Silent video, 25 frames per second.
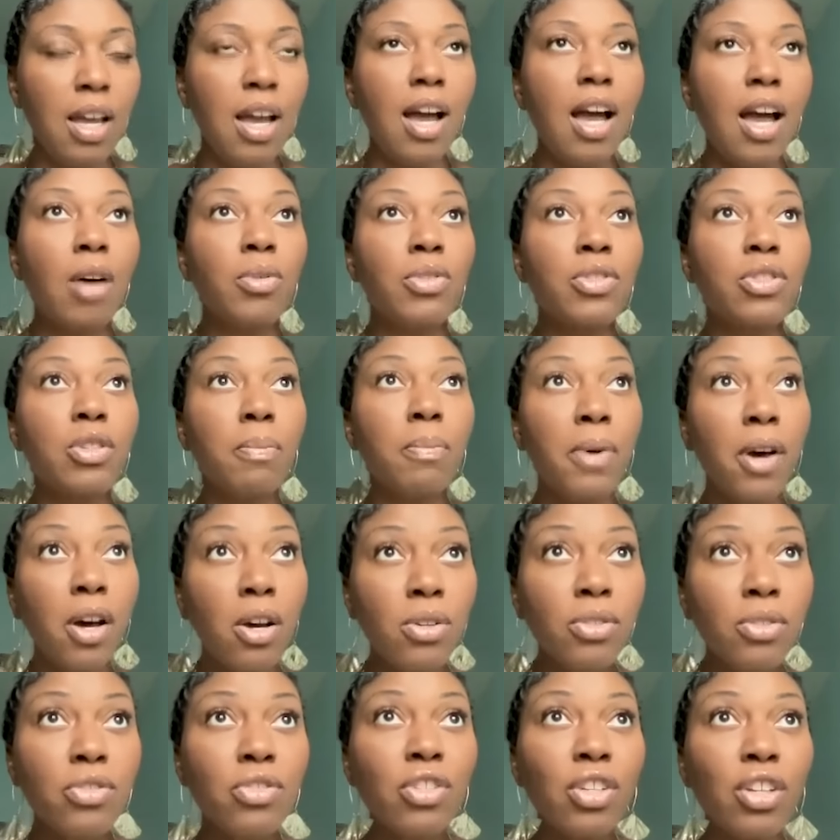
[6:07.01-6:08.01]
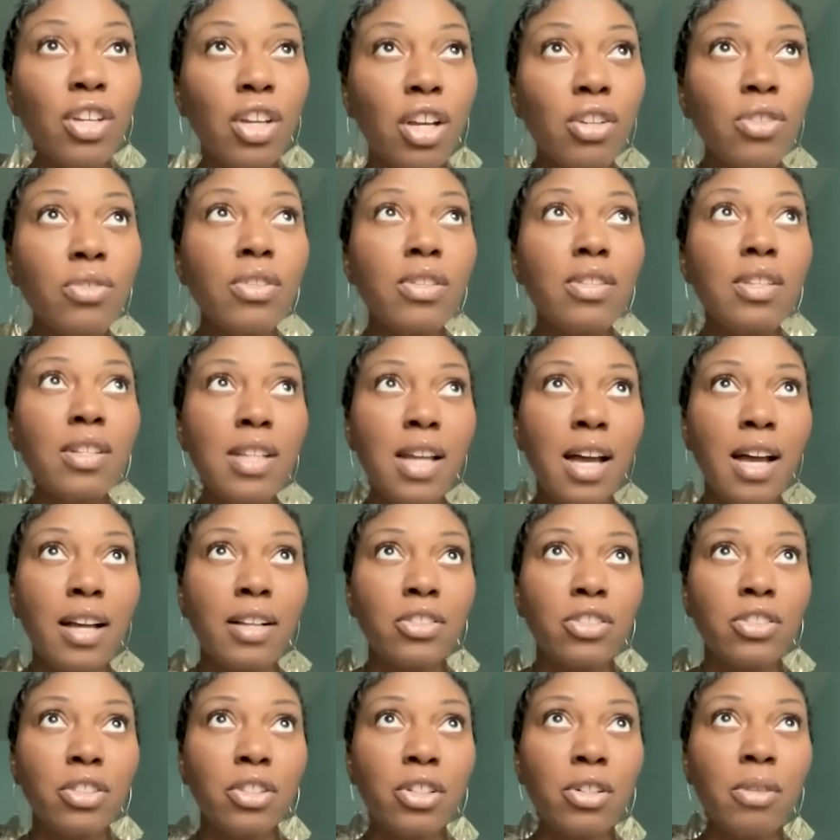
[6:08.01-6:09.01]
I was supposed to go to the
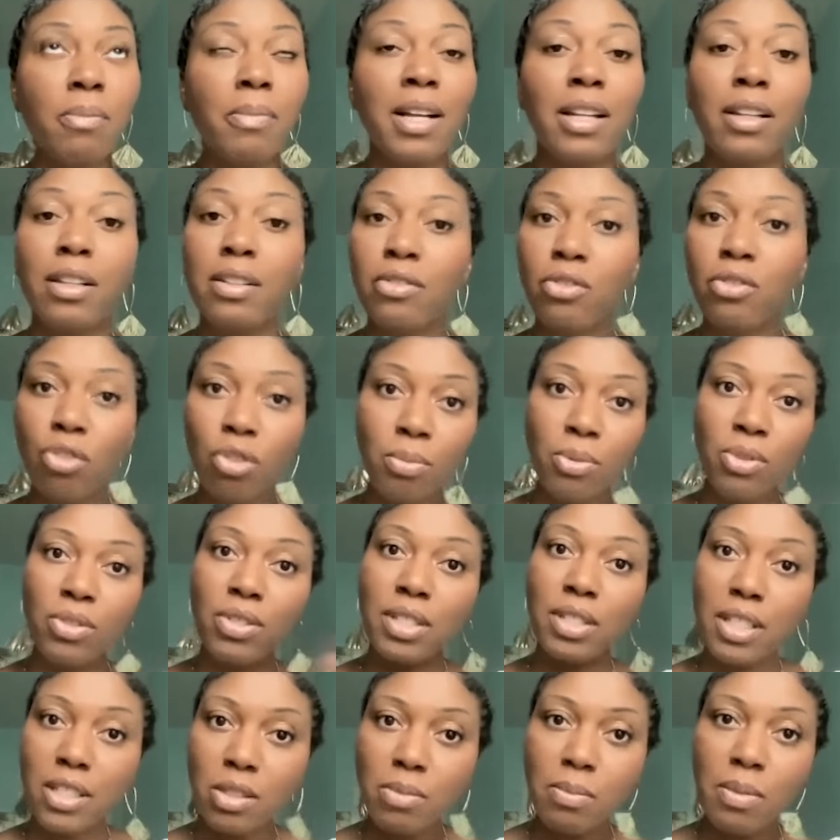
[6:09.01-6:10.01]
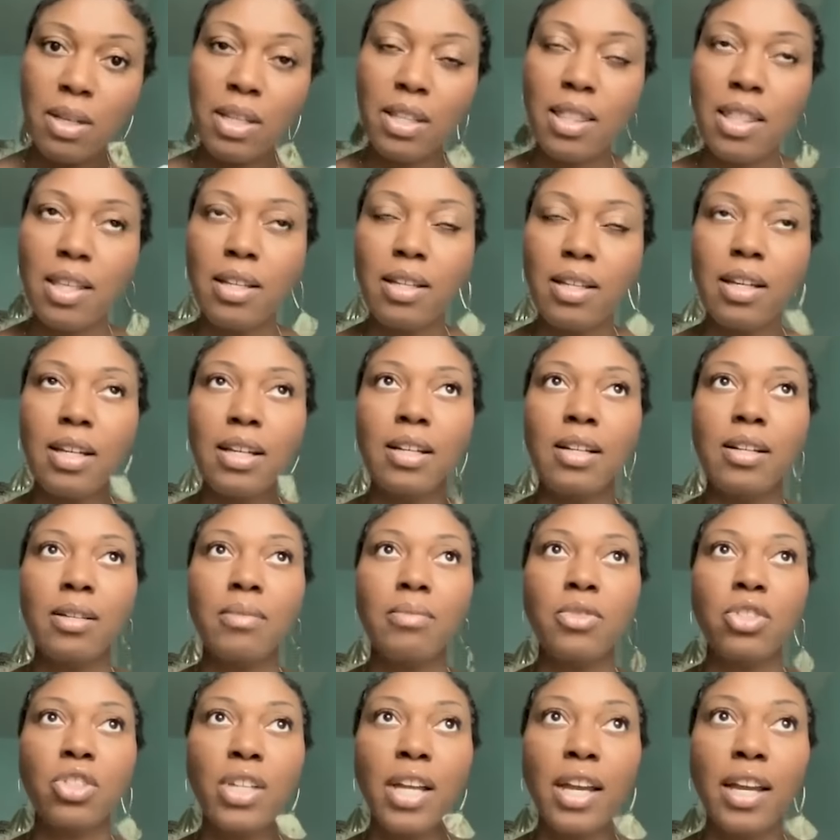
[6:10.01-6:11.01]
doctor, my normal six month
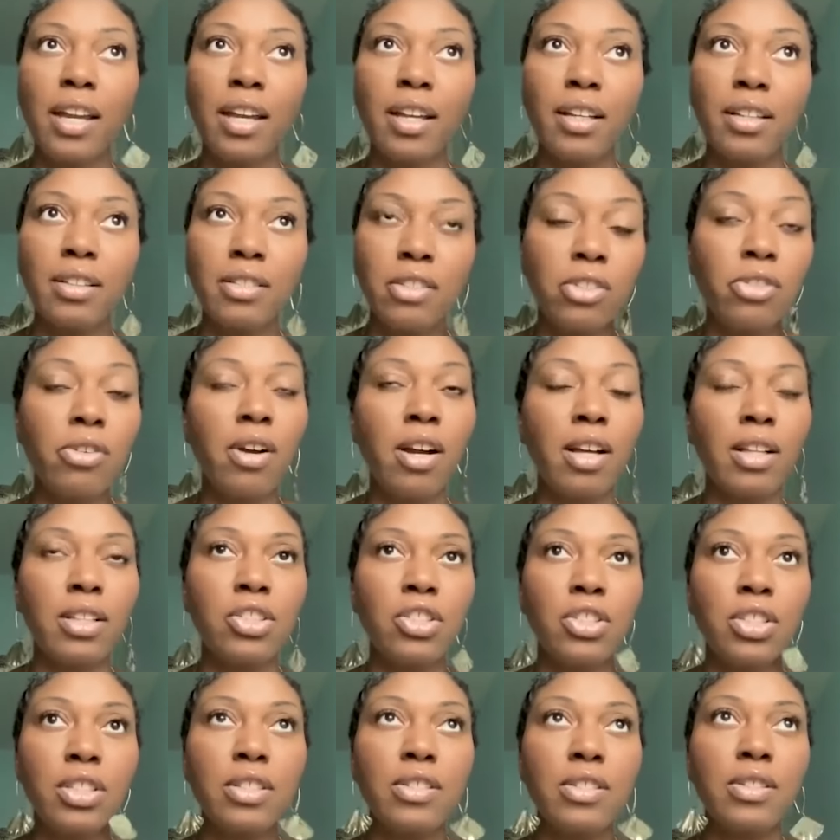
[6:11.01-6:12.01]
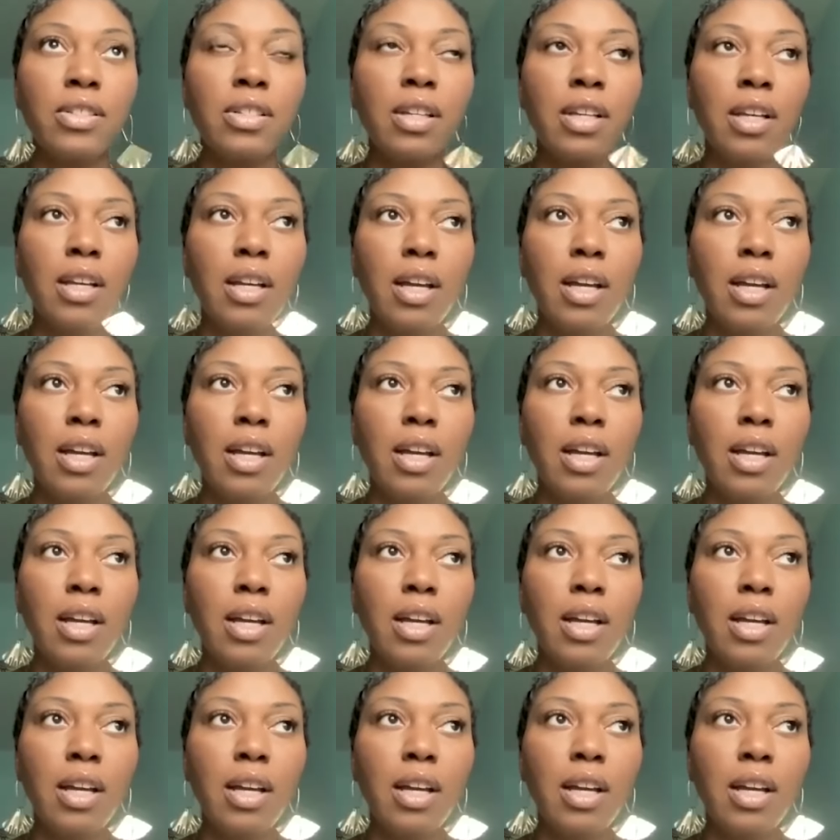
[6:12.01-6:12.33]
um, check, the urologist.